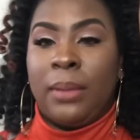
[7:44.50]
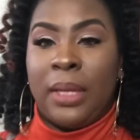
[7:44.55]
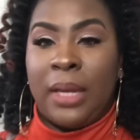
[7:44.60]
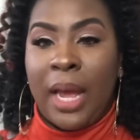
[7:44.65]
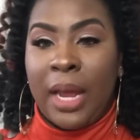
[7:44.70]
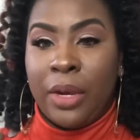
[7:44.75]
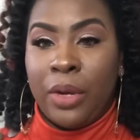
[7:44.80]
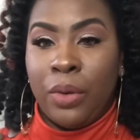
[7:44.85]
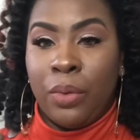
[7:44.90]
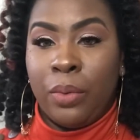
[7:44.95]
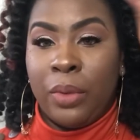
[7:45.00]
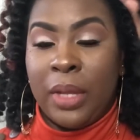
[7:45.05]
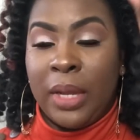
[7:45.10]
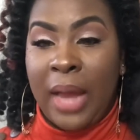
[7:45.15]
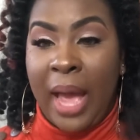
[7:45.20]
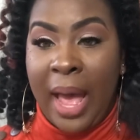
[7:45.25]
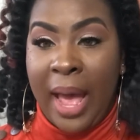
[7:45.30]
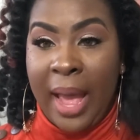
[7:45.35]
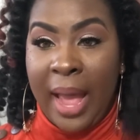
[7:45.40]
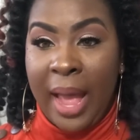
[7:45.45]
did
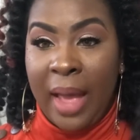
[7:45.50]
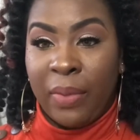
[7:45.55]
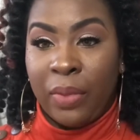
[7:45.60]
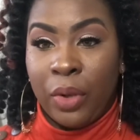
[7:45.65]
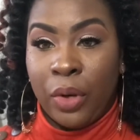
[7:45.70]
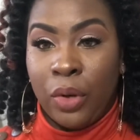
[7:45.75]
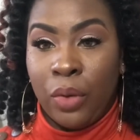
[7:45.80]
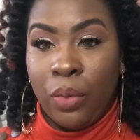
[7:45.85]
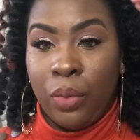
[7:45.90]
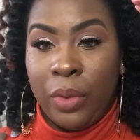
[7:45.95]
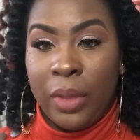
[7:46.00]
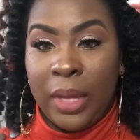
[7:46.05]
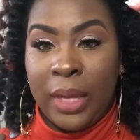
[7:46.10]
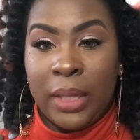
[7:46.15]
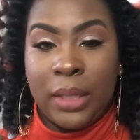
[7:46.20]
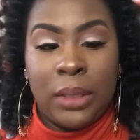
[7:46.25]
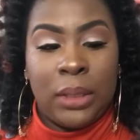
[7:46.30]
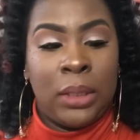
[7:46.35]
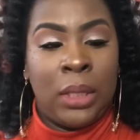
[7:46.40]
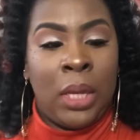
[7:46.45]
I have to do
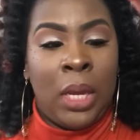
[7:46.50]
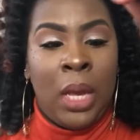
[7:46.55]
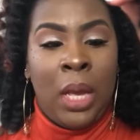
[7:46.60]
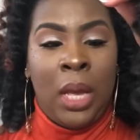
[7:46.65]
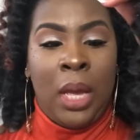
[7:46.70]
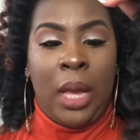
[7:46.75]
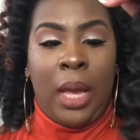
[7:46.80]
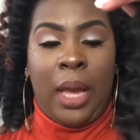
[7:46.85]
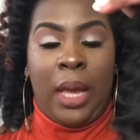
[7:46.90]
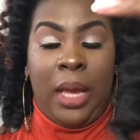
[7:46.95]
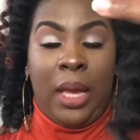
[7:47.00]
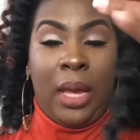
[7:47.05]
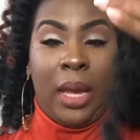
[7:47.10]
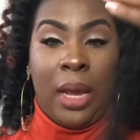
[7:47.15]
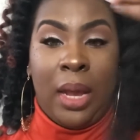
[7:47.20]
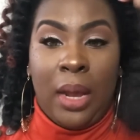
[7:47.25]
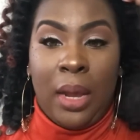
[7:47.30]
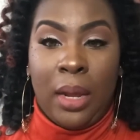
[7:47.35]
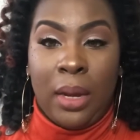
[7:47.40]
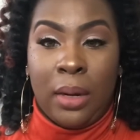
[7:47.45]
this.
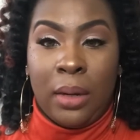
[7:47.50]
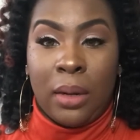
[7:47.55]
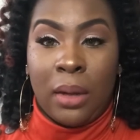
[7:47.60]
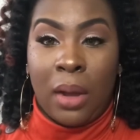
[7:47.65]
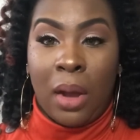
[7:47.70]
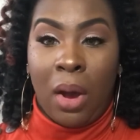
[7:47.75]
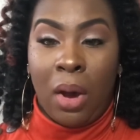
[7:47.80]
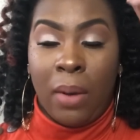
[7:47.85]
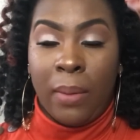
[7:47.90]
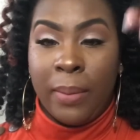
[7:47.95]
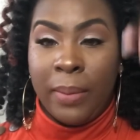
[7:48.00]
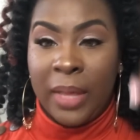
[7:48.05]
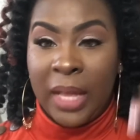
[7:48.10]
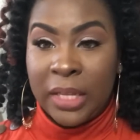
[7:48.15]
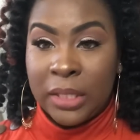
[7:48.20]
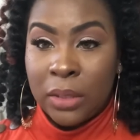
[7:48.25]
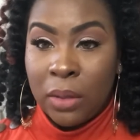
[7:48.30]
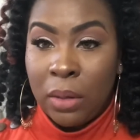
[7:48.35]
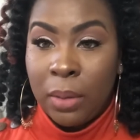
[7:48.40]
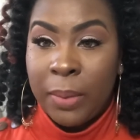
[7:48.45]
And
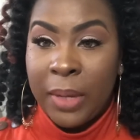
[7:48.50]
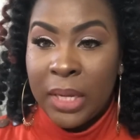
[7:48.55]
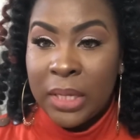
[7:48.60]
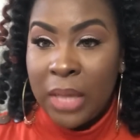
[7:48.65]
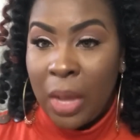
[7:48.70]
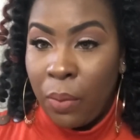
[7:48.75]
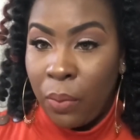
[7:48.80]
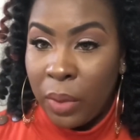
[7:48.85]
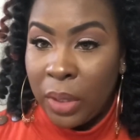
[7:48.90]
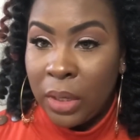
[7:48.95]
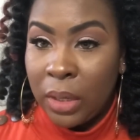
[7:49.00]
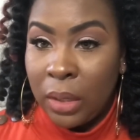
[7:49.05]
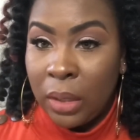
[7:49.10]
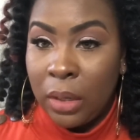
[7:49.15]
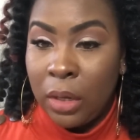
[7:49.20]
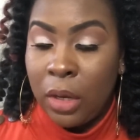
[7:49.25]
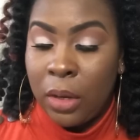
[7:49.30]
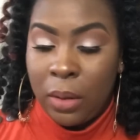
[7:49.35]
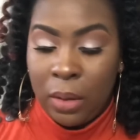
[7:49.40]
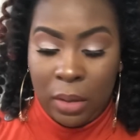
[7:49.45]
that's only because I wanted to
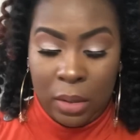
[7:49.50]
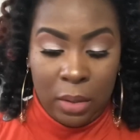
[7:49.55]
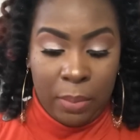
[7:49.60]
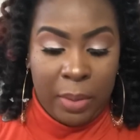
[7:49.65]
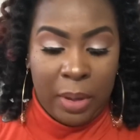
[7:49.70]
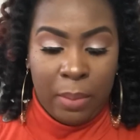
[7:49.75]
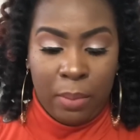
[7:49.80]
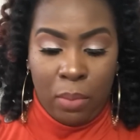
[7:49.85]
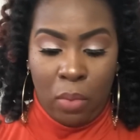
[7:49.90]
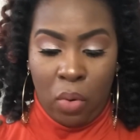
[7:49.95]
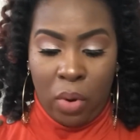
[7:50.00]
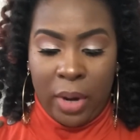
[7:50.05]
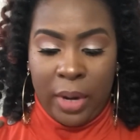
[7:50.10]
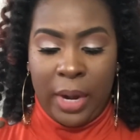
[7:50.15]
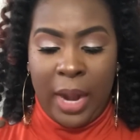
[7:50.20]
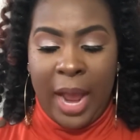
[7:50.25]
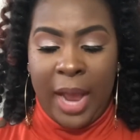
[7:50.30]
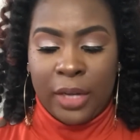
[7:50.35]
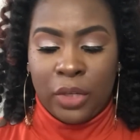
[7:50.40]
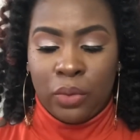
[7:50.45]
look a little bit more
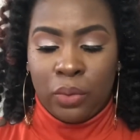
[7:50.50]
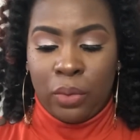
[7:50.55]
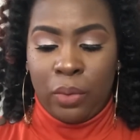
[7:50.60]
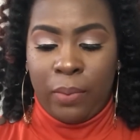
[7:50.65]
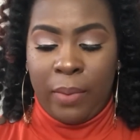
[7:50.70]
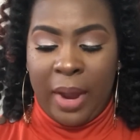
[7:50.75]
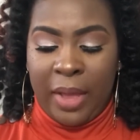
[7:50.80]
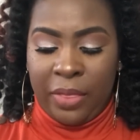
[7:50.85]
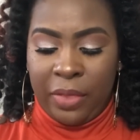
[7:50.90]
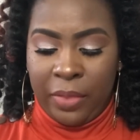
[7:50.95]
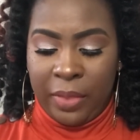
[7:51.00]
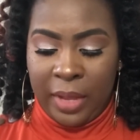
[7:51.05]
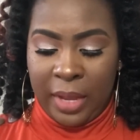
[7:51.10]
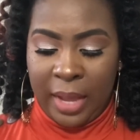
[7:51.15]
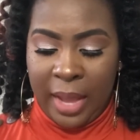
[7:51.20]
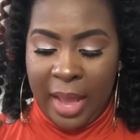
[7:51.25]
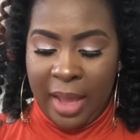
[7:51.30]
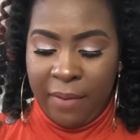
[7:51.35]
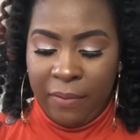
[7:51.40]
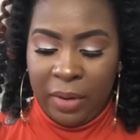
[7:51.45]
natural rather
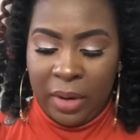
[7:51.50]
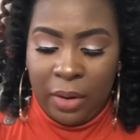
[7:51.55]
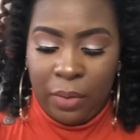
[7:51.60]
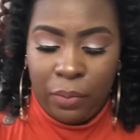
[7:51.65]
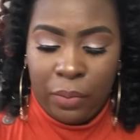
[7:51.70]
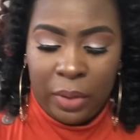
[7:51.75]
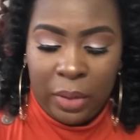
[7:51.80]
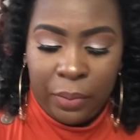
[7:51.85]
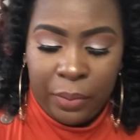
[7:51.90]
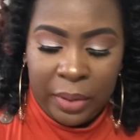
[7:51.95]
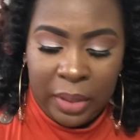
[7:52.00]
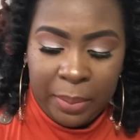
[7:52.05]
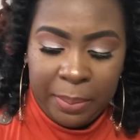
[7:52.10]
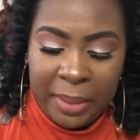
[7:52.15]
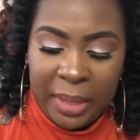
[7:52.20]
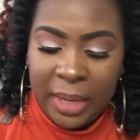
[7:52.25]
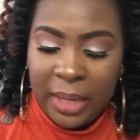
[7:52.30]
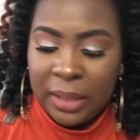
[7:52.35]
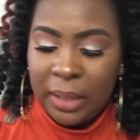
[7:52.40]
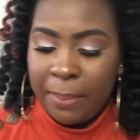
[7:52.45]
than having it really, really
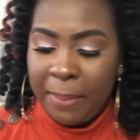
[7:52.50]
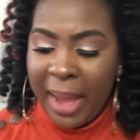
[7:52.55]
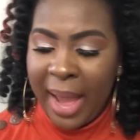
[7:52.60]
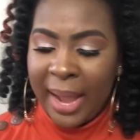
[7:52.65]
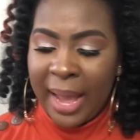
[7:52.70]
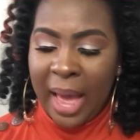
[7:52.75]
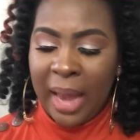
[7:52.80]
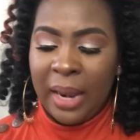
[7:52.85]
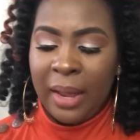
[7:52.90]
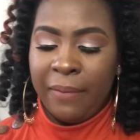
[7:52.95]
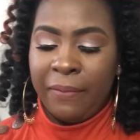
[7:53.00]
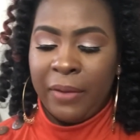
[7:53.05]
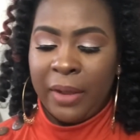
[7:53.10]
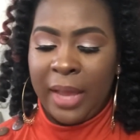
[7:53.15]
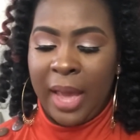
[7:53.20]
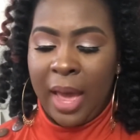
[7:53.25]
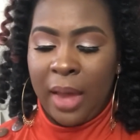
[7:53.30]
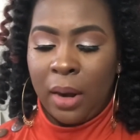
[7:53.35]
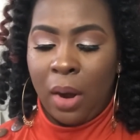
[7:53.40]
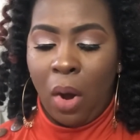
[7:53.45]
big. The back, I left it
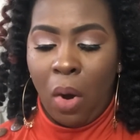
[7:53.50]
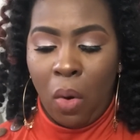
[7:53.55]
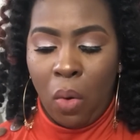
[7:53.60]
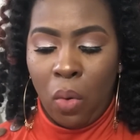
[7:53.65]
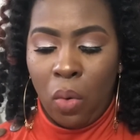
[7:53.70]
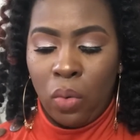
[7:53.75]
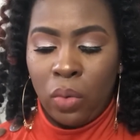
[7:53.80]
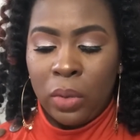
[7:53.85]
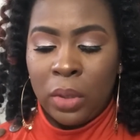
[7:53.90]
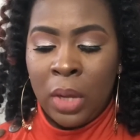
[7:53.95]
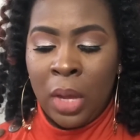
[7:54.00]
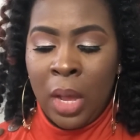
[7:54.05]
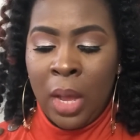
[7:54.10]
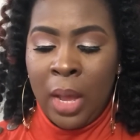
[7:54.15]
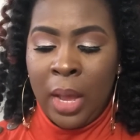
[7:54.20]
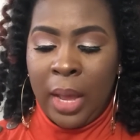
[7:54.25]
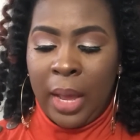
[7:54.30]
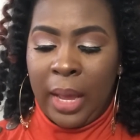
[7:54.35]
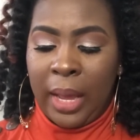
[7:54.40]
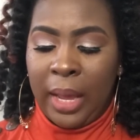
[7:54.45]
kind of hold.
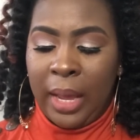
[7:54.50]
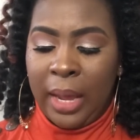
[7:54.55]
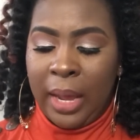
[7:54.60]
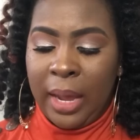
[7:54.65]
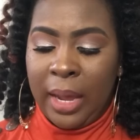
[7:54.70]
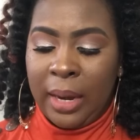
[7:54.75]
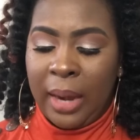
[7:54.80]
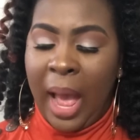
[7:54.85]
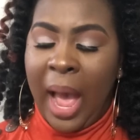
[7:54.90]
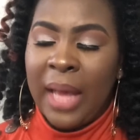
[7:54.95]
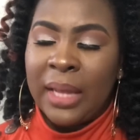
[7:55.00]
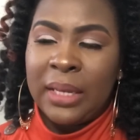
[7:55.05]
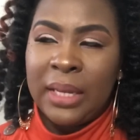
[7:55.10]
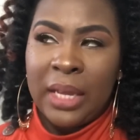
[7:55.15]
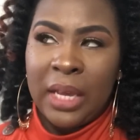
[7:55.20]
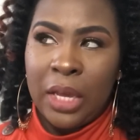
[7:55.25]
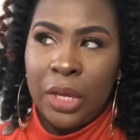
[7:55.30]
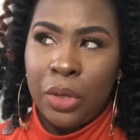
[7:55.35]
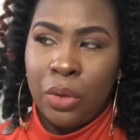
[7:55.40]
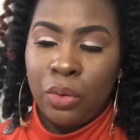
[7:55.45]
And I
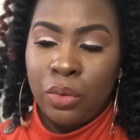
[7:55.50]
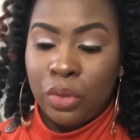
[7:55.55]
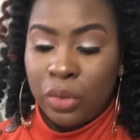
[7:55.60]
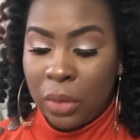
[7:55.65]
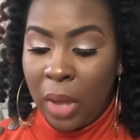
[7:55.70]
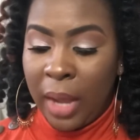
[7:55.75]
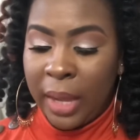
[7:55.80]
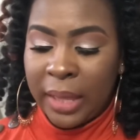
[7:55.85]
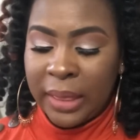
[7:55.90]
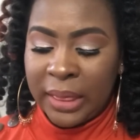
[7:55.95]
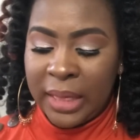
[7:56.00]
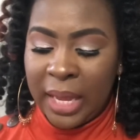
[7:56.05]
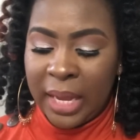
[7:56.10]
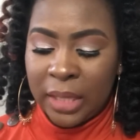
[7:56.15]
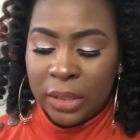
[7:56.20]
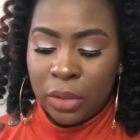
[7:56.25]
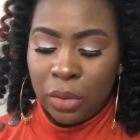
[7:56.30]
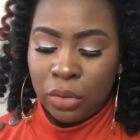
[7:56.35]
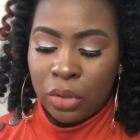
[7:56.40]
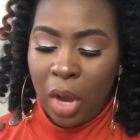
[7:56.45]
did use, I think
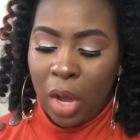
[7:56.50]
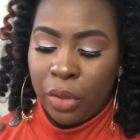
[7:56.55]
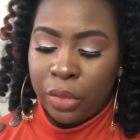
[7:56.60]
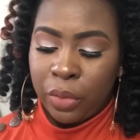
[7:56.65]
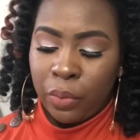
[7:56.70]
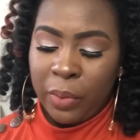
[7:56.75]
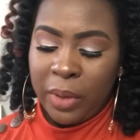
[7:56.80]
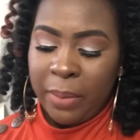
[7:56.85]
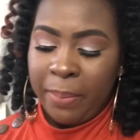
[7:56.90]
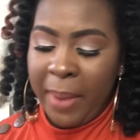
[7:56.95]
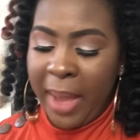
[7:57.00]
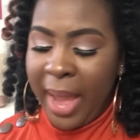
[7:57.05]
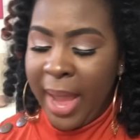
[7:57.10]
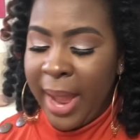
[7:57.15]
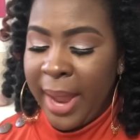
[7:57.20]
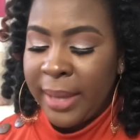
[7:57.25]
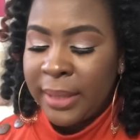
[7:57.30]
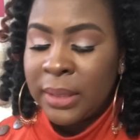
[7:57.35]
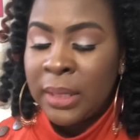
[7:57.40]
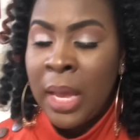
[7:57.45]
I told y'all, 3
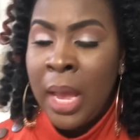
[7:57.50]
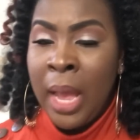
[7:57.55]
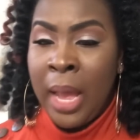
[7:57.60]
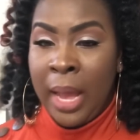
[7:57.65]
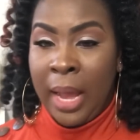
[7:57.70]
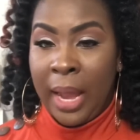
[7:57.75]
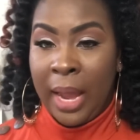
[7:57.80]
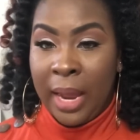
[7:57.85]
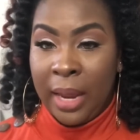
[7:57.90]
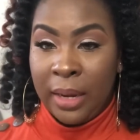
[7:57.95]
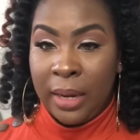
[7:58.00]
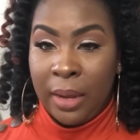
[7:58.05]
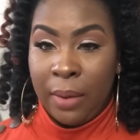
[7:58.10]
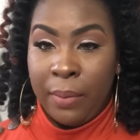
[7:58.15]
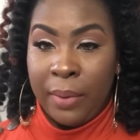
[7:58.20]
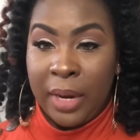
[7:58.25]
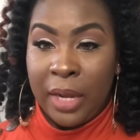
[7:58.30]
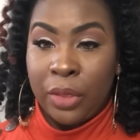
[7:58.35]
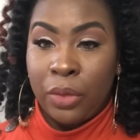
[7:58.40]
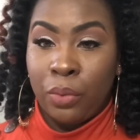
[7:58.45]
packs. And then
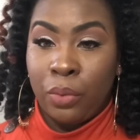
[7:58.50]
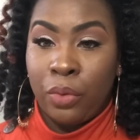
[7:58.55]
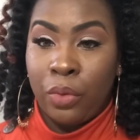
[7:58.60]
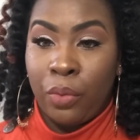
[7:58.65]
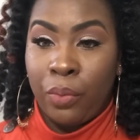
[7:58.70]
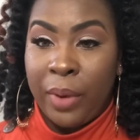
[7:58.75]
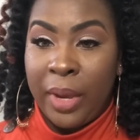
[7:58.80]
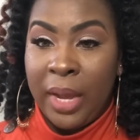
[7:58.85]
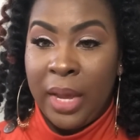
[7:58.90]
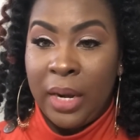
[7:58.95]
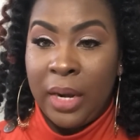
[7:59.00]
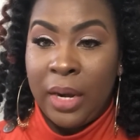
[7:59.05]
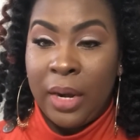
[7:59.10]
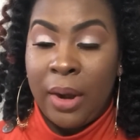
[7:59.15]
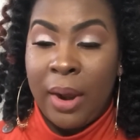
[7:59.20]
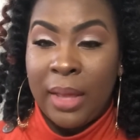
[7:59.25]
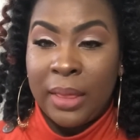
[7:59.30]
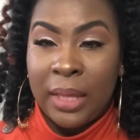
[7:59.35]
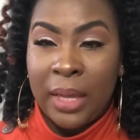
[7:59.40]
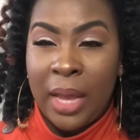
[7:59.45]
when I threw the red in
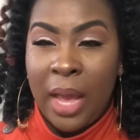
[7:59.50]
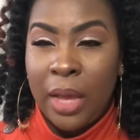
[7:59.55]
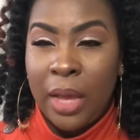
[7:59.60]
there, I think